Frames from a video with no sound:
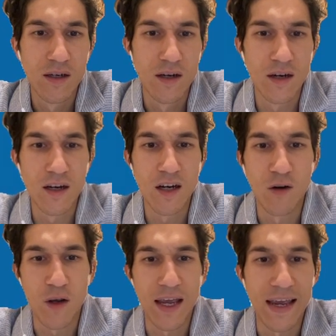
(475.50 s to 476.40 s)
Ah,
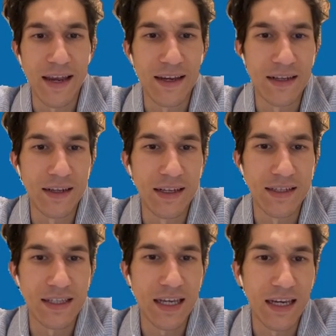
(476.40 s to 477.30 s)
okay.
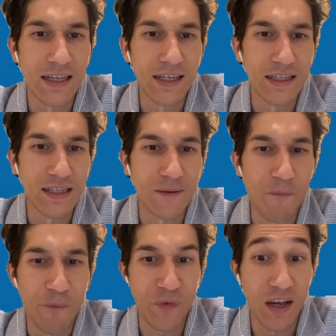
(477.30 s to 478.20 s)
Let's take this.
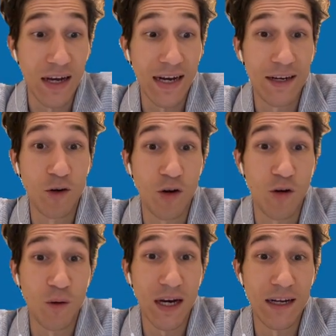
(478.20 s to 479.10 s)
I don't
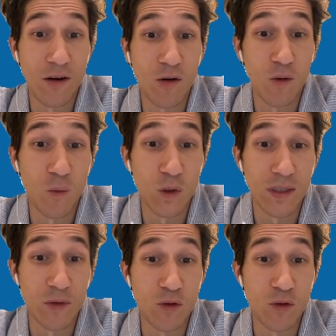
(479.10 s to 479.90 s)
know. I don't know what I'm